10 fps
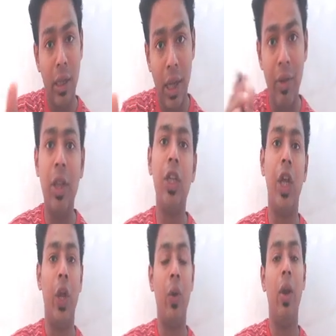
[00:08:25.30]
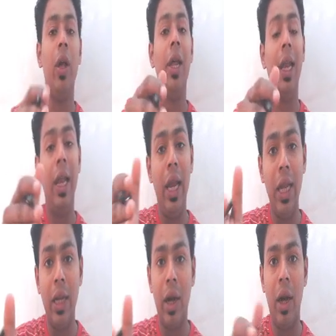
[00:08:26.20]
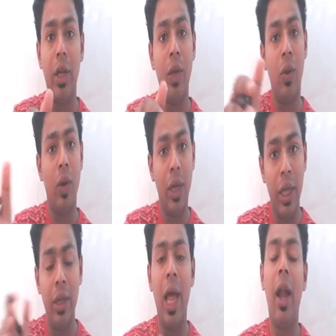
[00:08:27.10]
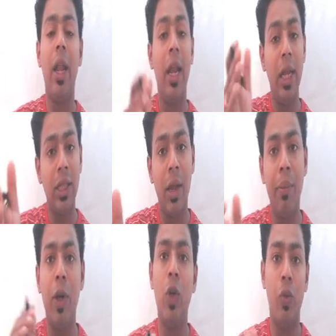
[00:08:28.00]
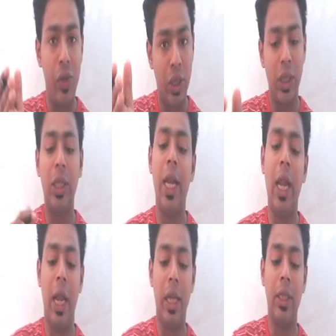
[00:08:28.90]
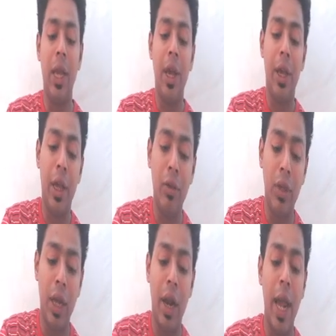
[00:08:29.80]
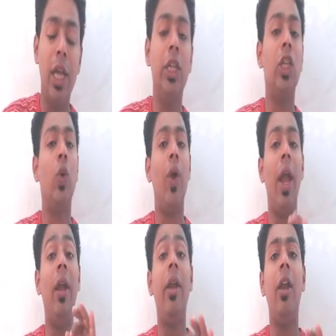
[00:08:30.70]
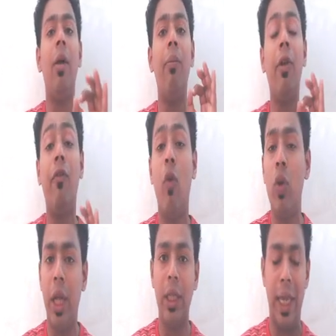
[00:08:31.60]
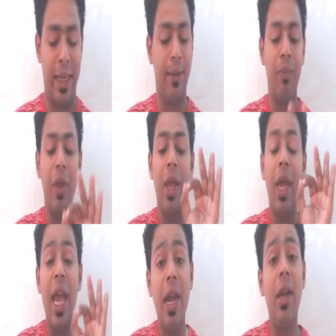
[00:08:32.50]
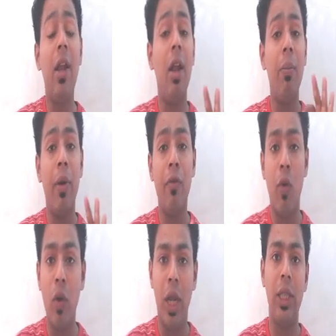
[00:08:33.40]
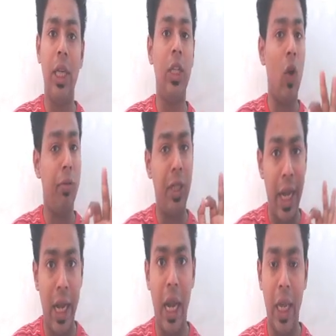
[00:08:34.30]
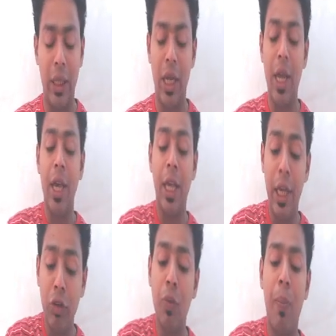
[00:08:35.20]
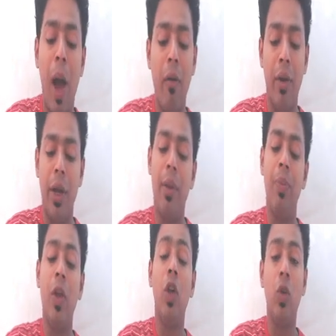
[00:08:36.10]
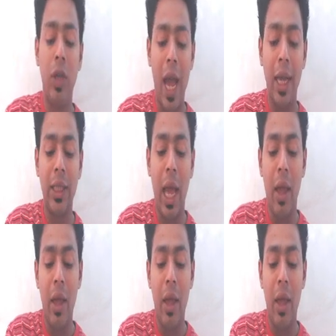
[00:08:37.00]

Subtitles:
7th schedule, in that list number 2, which is a state list, gives rise to entry number 46. Entry number 46 of state list gives power to tax